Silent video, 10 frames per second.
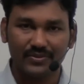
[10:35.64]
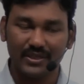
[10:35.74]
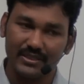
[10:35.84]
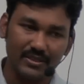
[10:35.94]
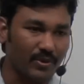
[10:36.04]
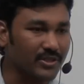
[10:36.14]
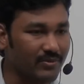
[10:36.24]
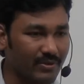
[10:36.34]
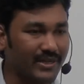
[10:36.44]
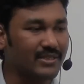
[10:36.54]
Is it
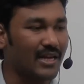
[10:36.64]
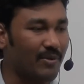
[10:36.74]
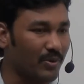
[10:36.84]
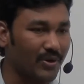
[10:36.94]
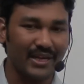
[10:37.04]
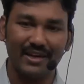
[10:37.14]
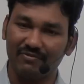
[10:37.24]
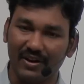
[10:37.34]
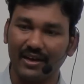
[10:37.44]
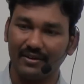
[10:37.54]
possible? Means uploading a
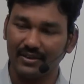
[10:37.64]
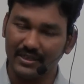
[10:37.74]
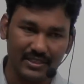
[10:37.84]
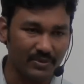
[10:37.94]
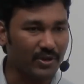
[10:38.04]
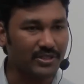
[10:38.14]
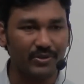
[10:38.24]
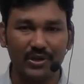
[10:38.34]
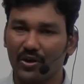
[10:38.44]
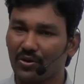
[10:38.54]
file. Is it
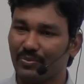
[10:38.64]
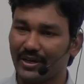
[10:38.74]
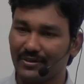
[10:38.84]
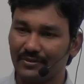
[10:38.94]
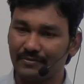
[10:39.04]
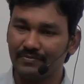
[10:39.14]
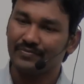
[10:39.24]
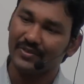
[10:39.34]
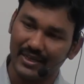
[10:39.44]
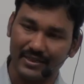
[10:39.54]
possible to automate?
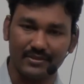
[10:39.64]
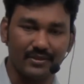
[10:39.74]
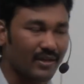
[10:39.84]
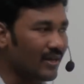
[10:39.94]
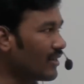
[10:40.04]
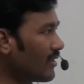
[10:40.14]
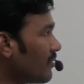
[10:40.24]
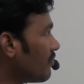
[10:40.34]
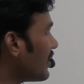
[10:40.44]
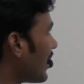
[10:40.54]
Yes.
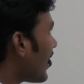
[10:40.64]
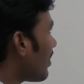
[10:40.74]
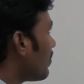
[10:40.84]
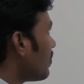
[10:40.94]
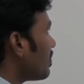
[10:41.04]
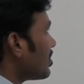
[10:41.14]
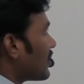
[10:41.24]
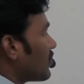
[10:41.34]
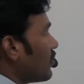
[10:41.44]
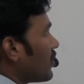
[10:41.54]
We have the
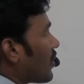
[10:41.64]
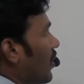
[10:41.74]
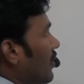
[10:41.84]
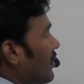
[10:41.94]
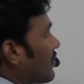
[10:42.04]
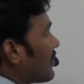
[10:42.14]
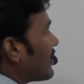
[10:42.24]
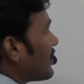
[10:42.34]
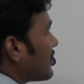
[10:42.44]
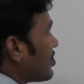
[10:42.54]
tool called
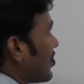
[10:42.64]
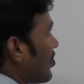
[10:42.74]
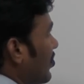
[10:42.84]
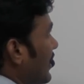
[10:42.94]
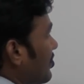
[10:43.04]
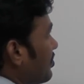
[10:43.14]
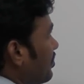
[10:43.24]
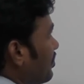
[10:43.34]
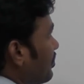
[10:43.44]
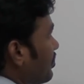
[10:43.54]
Siculi.
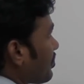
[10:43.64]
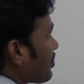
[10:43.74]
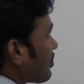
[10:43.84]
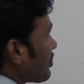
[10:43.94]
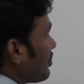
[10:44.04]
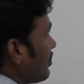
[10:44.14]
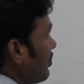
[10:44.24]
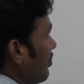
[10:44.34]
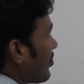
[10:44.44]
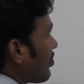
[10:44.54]

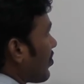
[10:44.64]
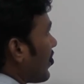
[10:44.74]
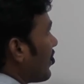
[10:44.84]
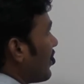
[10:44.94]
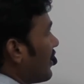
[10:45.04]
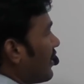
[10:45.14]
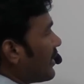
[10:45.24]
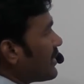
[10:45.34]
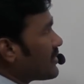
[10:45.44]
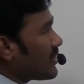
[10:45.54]
Okay,
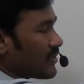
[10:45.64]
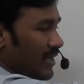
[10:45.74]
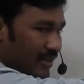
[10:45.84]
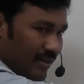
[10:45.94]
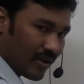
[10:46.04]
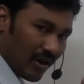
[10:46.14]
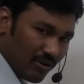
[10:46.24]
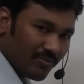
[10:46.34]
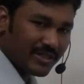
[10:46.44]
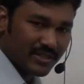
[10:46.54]
it is also another
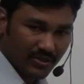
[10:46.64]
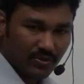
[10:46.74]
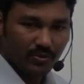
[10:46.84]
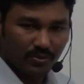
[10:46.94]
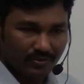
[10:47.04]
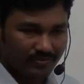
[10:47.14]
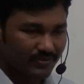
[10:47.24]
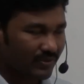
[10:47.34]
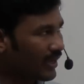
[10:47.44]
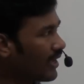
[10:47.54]
automation tool.
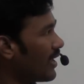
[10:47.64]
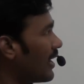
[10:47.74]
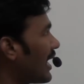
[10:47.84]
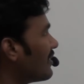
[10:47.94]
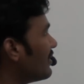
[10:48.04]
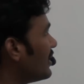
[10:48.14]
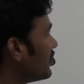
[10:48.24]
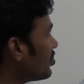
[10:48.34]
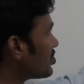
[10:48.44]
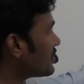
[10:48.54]
Okay, I will
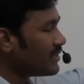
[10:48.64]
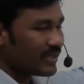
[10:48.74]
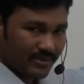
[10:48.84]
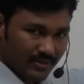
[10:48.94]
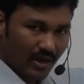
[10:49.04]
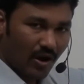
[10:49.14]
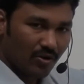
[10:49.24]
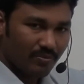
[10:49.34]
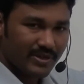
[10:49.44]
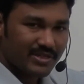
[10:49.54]
use this
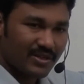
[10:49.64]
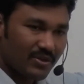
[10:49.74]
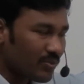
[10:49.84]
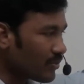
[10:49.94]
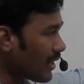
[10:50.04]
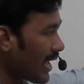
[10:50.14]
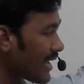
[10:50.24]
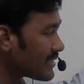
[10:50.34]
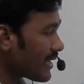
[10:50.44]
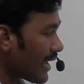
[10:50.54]
automation tool
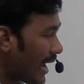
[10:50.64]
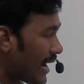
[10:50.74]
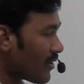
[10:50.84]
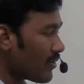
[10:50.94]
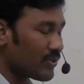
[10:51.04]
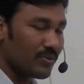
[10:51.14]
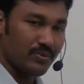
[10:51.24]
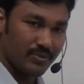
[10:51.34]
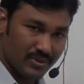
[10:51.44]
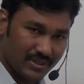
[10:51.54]
as a add-on
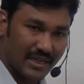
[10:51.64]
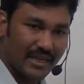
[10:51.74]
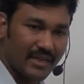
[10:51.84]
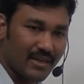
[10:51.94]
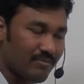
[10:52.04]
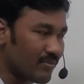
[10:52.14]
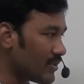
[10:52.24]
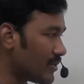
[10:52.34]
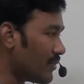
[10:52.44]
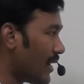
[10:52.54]
to Selenium to